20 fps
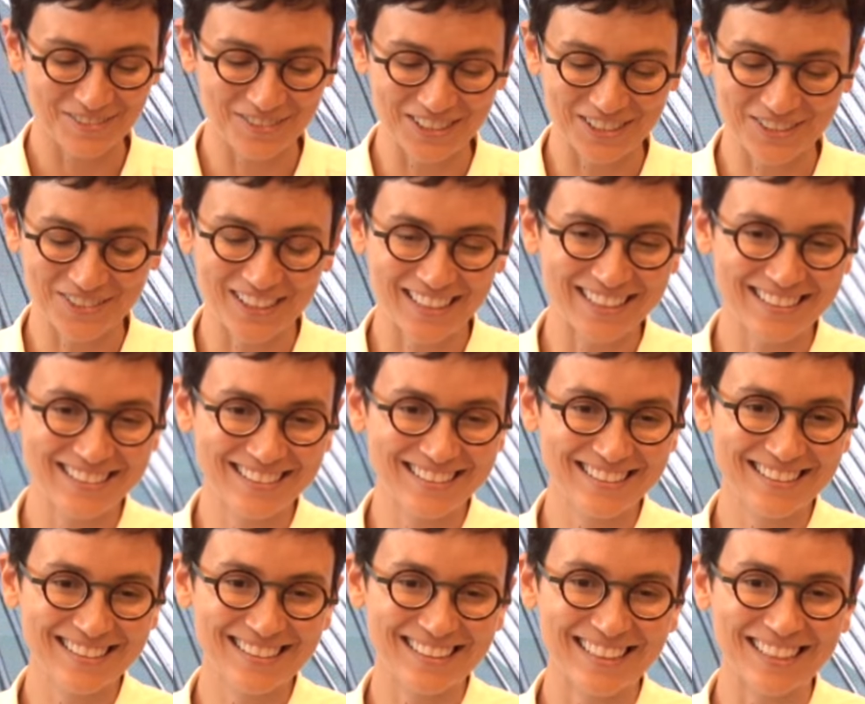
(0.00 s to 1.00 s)
It was great.
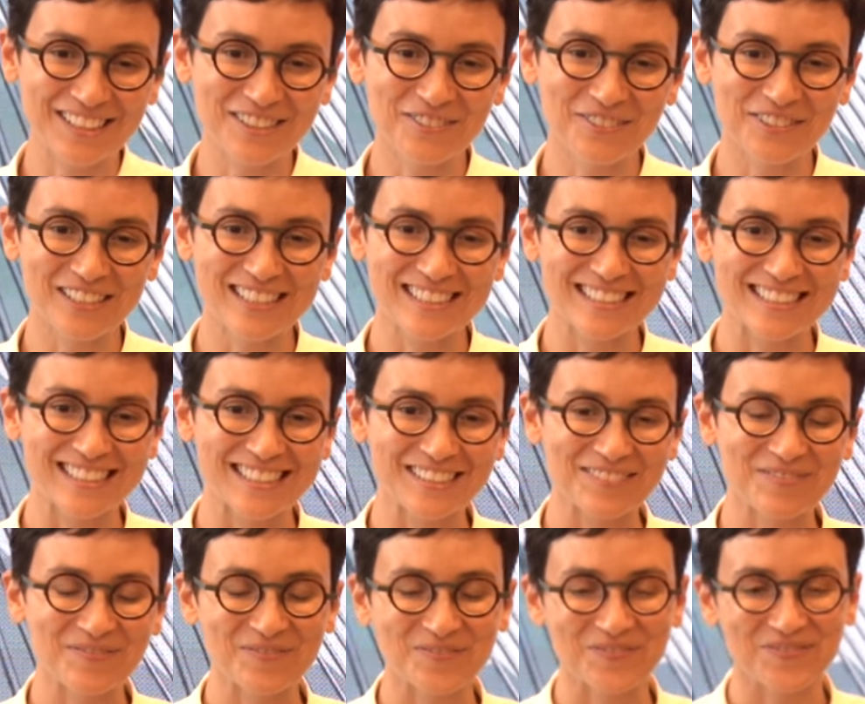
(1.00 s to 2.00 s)
Thank you for
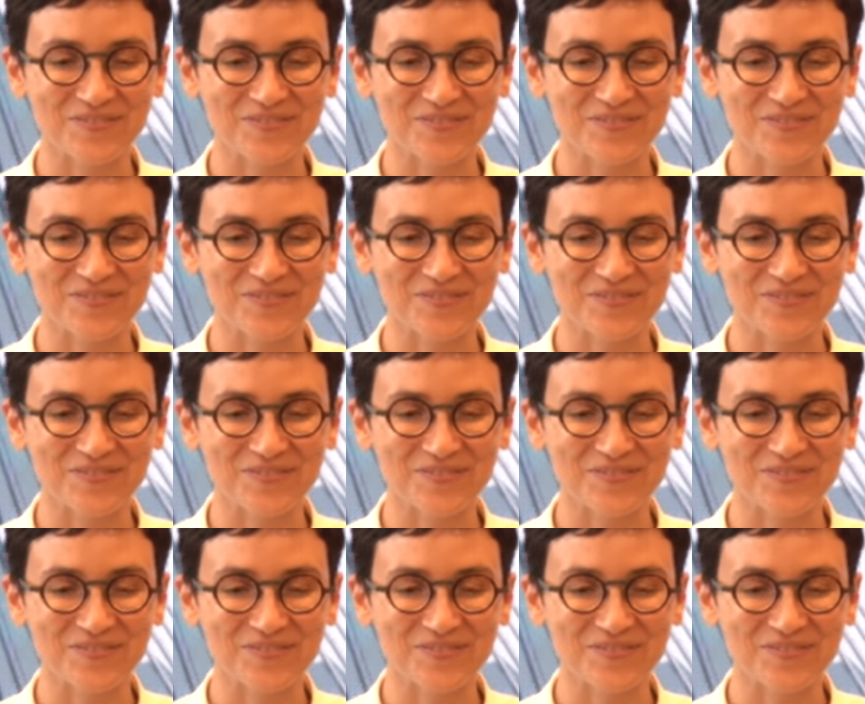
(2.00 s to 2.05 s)
listening.